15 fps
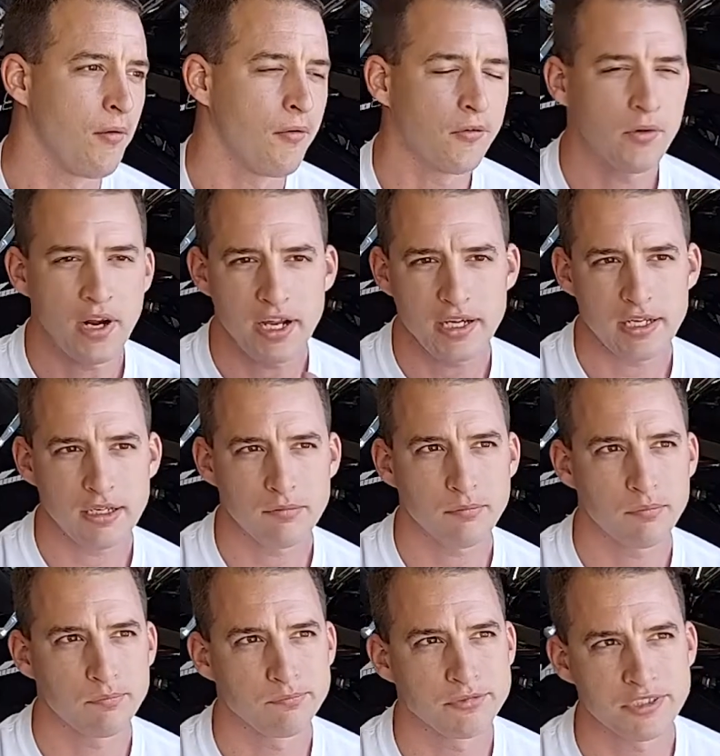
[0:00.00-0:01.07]

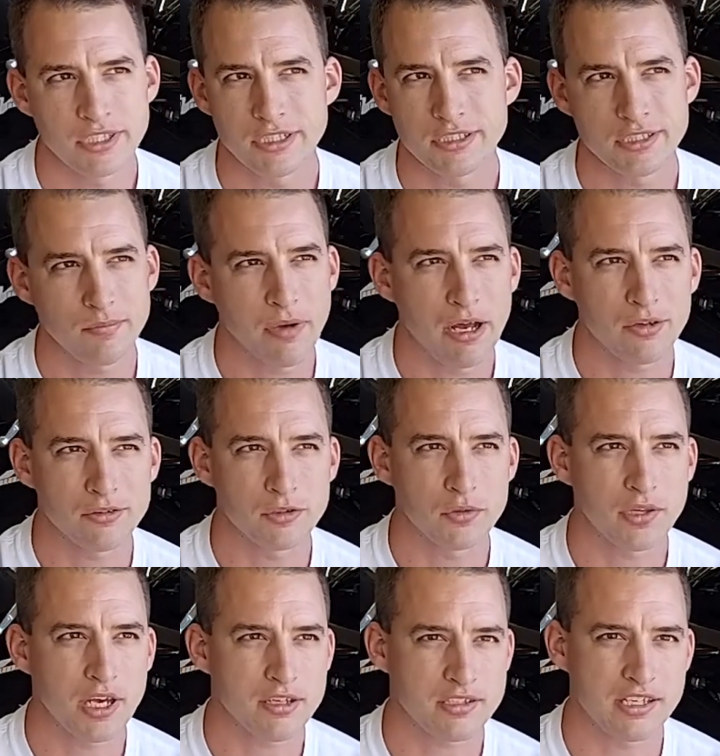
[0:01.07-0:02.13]
riding since about
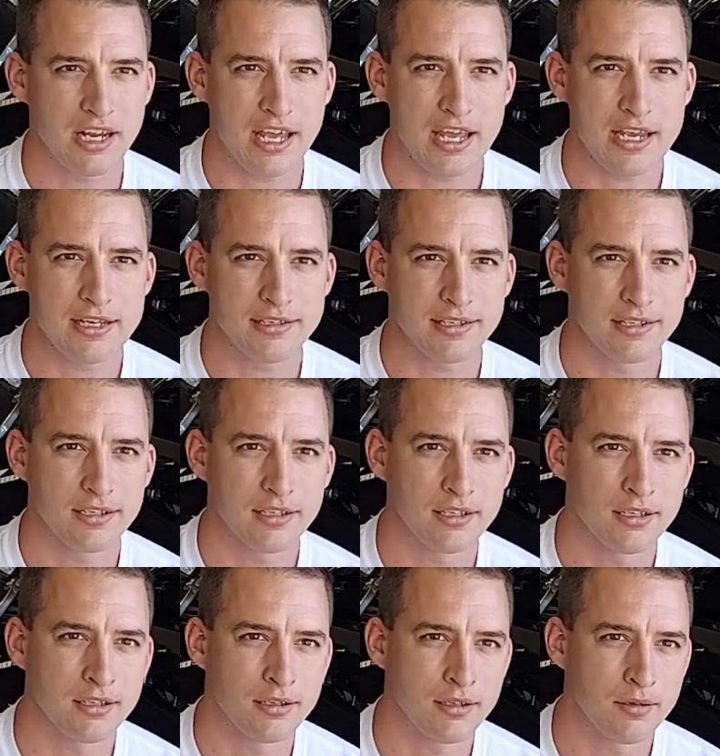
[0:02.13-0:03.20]
2008.
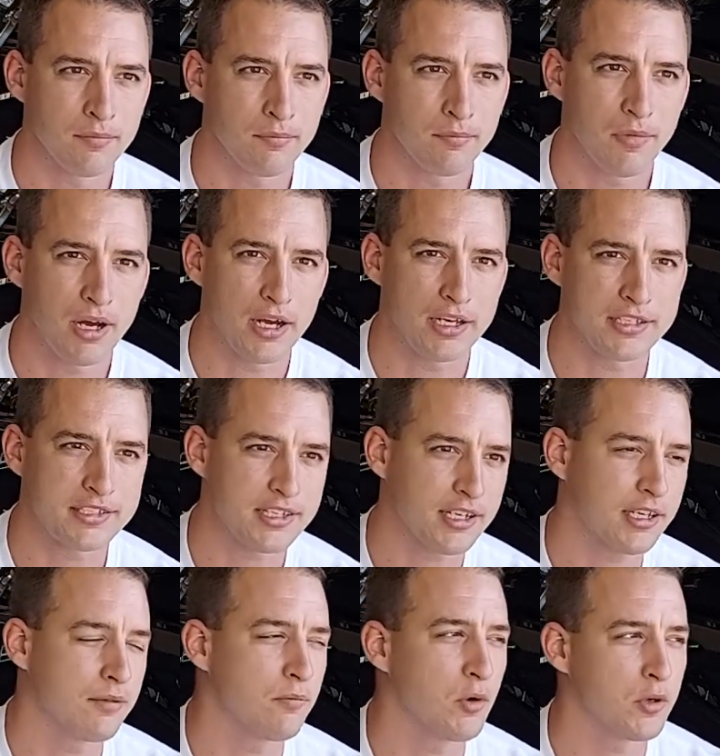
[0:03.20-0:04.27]
My
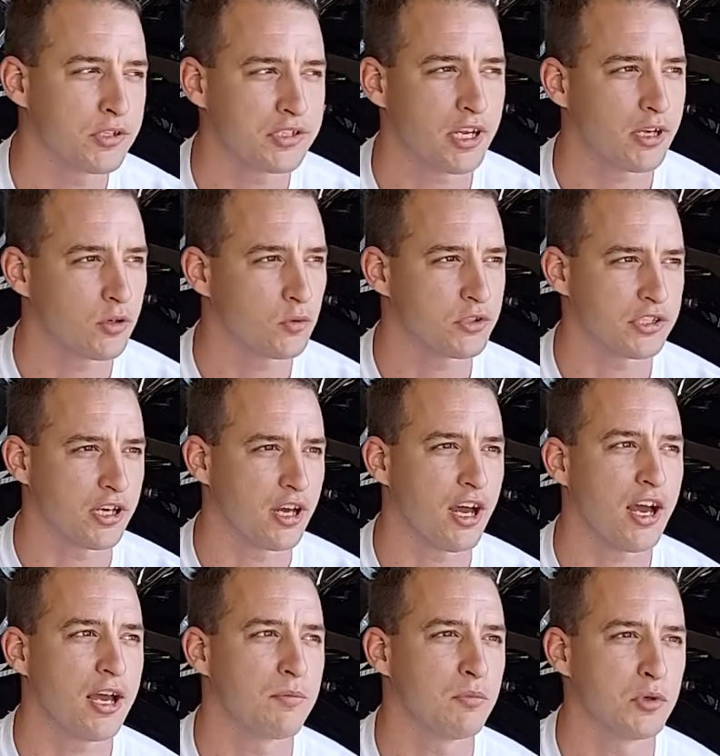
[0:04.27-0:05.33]
second motorcycle was a
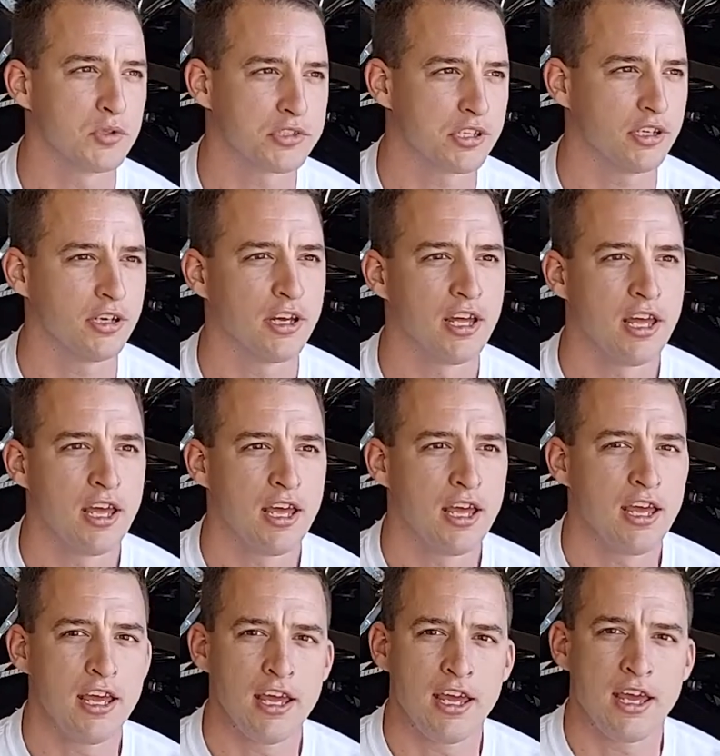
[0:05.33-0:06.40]
Hayabusa,
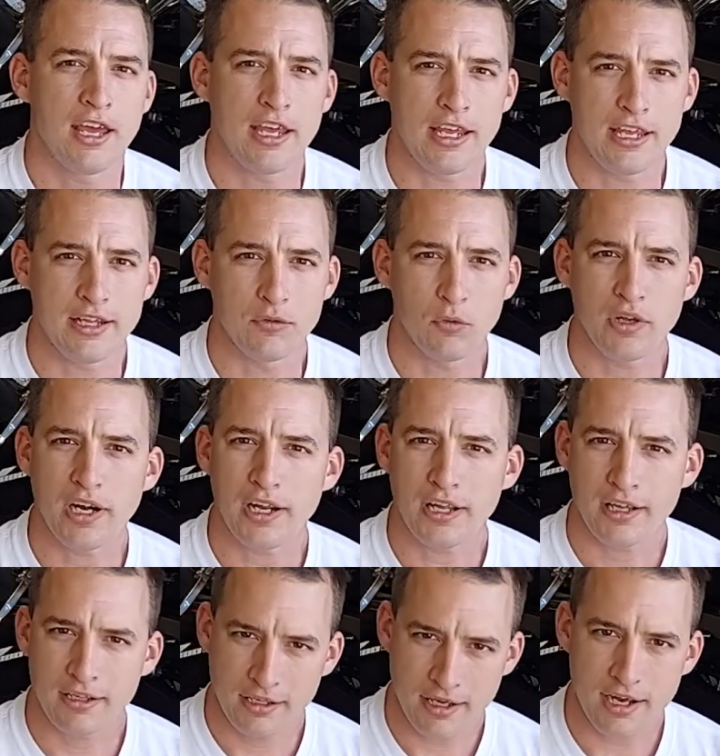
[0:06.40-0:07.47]
and when I
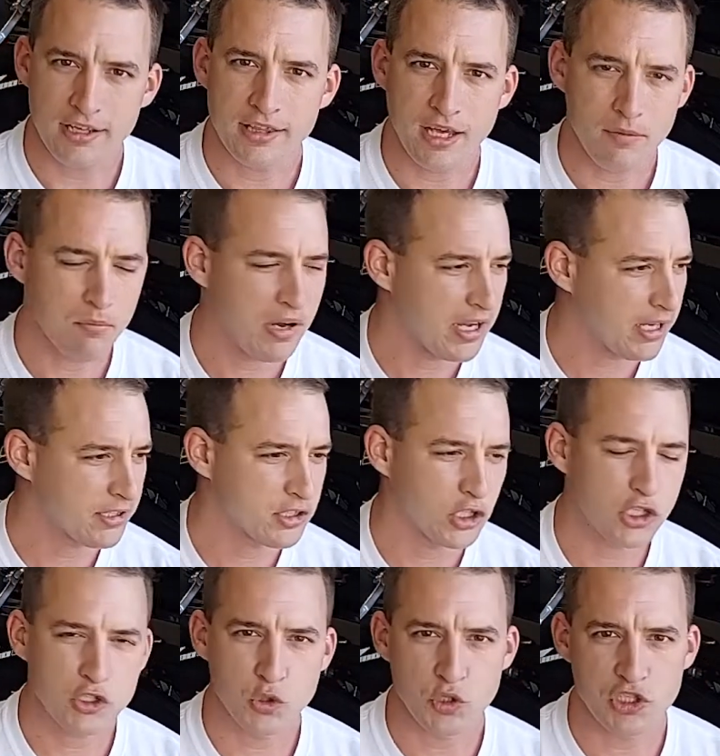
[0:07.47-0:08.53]
got that bike, I took
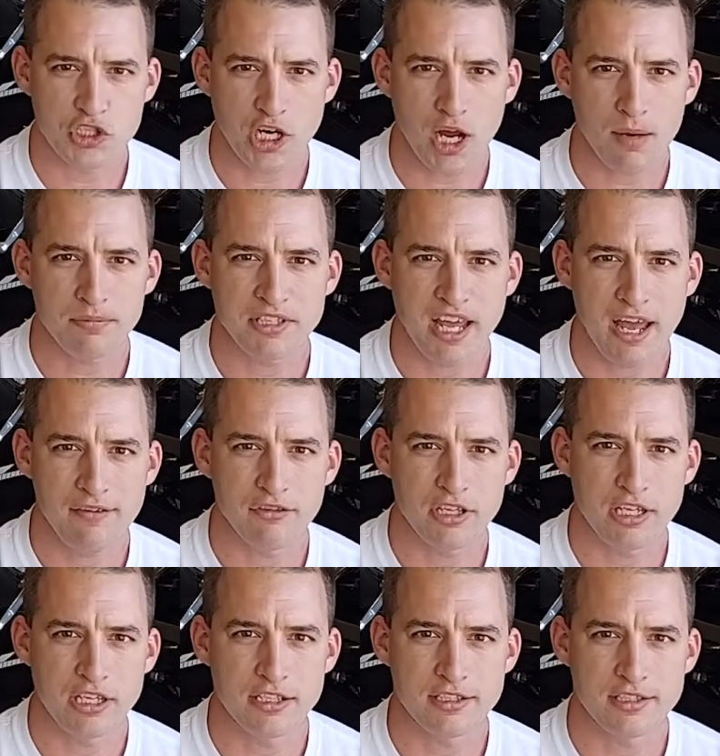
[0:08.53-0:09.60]
it to a shop to have
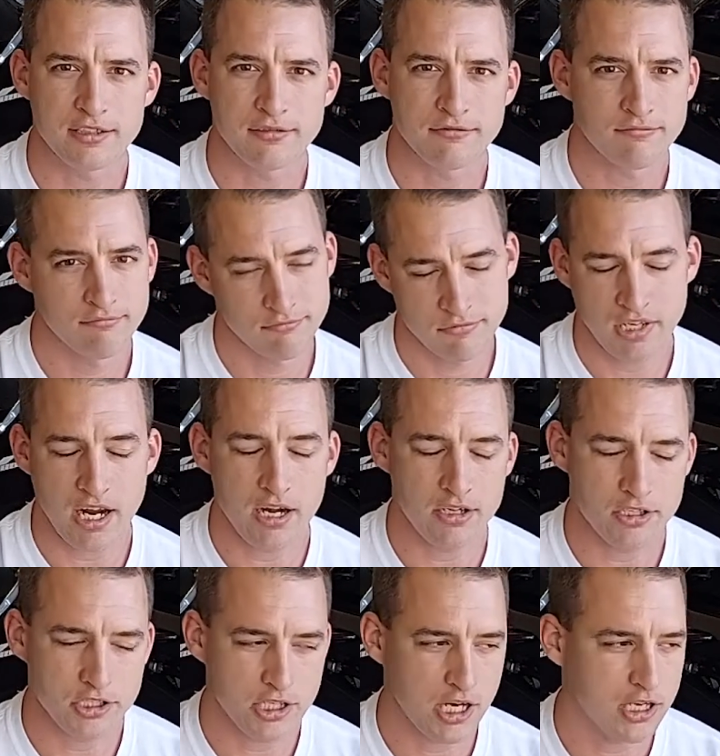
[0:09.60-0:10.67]
the
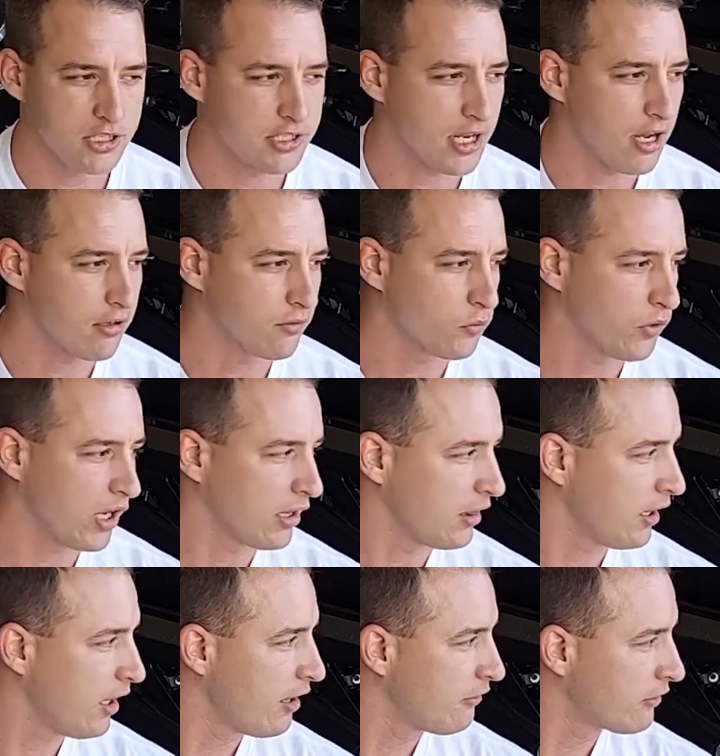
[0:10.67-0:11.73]
tires changed out, and when I
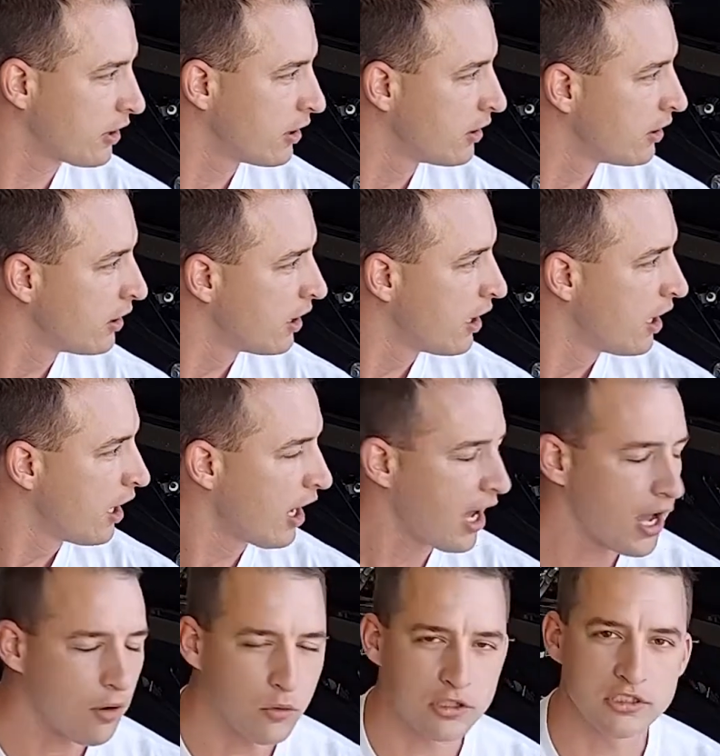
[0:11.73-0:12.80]
left,
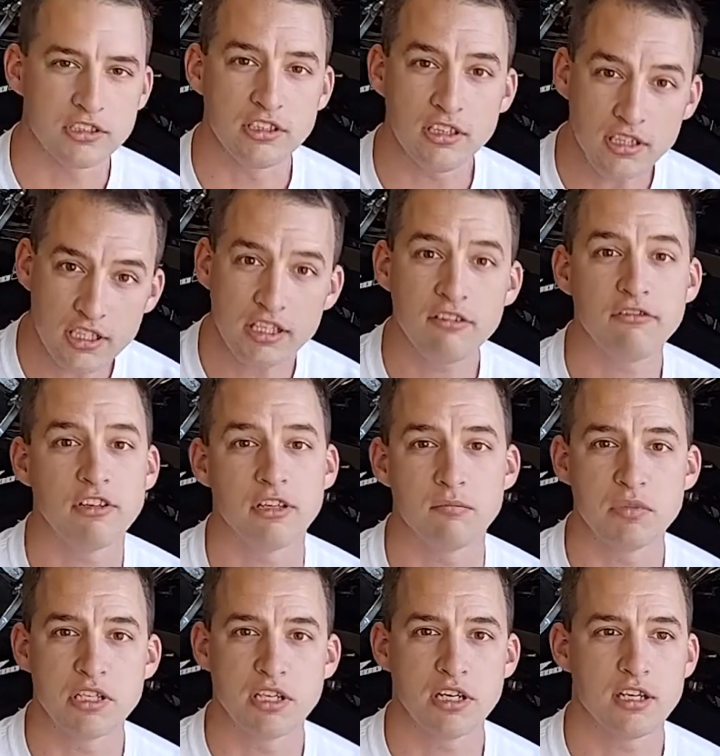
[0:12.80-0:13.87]
I was livid
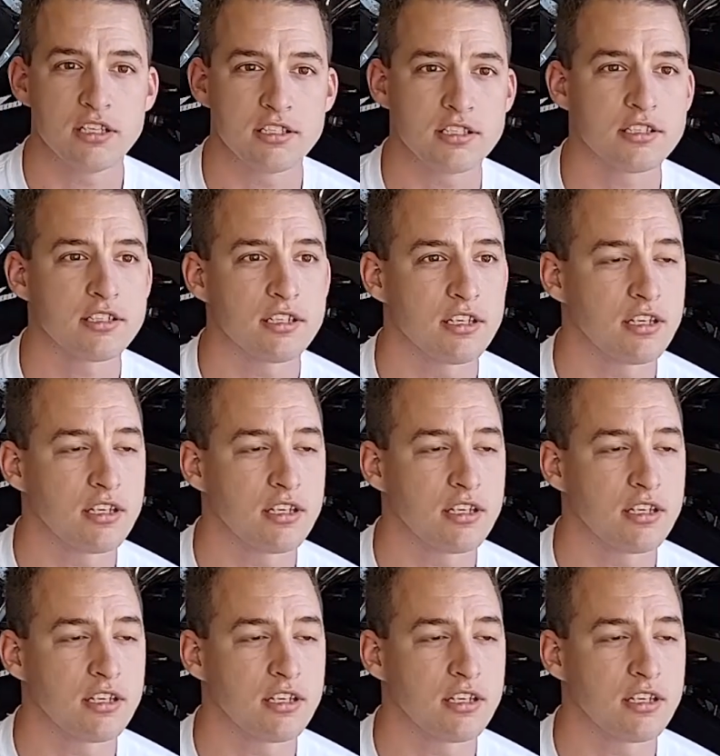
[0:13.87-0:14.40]
because